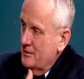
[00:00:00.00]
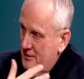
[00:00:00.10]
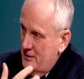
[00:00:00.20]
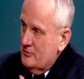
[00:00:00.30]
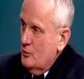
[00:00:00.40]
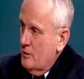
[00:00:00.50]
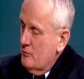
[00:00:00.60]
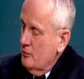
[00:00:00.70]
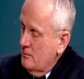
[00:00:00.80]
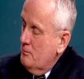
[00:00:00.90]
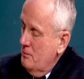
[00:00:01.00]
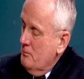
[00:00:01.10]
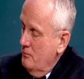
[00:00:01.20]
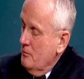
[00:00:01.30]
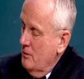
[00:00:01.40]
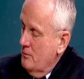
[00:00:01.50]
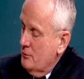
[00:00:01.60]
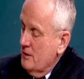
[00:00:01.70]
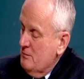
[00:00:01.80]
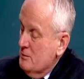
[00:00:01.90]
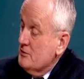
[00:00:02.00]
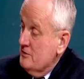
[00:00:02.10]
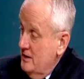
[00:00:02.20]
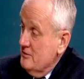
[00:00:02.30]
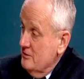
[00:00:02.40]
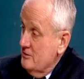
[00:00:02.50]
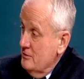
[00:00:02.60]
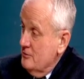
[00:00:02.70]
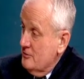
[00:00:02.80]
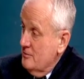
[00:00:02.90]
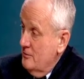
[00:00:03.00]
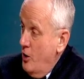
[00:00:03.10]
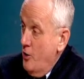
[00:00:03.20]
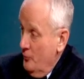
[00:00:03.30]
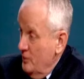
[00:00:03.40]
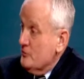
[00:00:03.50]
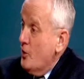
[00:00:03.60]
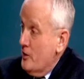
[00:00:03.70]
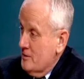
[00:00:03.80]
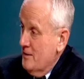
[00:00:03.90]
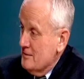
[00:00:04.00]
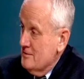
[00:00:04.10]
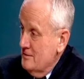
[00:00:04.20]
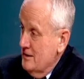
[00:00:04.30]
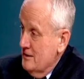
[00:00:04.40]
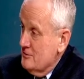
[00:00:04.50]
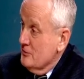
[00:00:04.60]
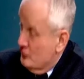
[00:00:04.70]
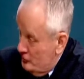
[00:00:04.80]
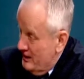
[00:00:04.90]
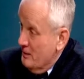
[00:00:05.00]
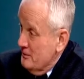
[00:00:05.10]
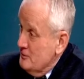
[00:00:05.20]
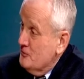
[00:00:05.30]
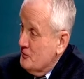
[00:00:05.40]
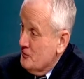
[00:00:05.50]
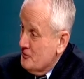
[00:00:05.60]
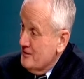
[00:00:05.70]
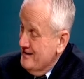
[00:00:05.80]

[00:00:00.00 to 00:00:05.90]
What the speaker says: things you want to really, you know, bring people's attention to from all that we've talked about today. So, Julie, how about you first?